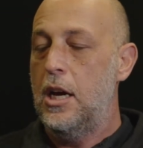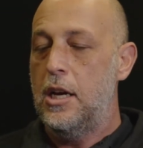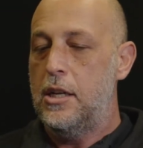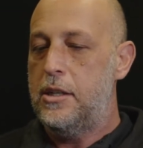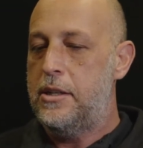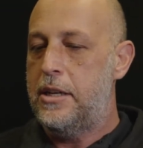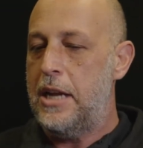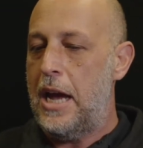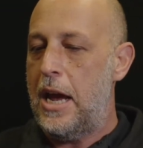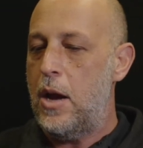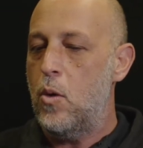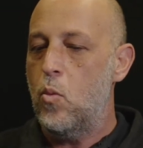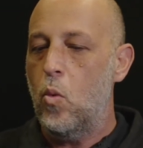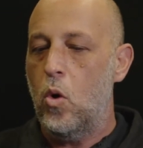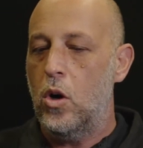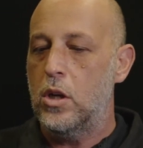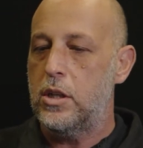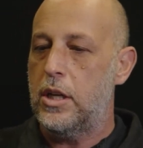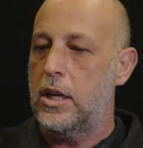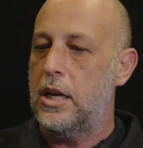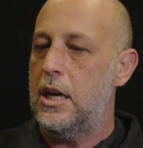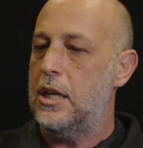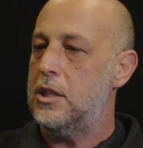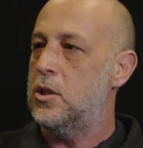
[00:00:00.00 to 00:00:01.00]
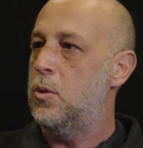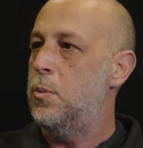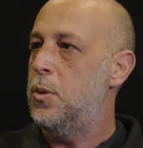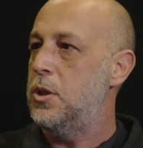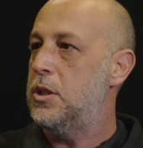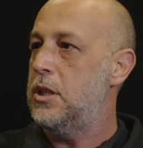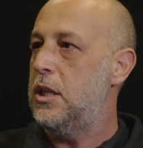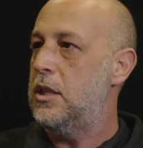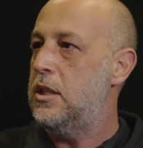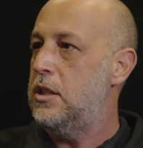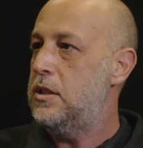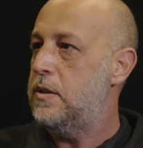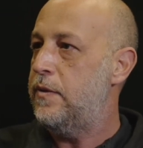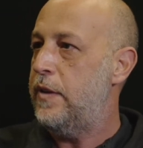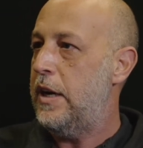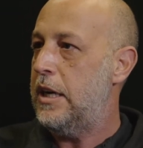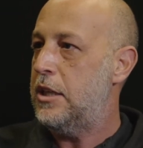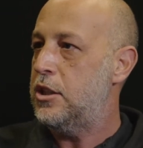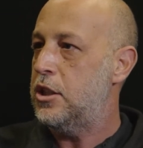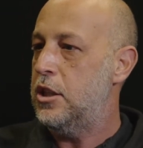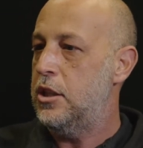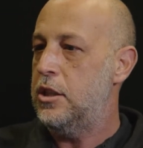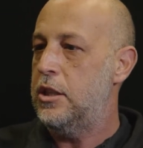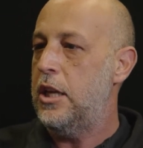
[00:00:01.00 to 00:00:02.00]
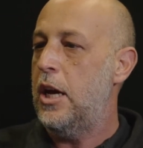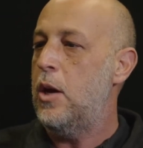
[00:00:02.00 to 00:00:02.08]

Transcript: They want the customer satisfaction.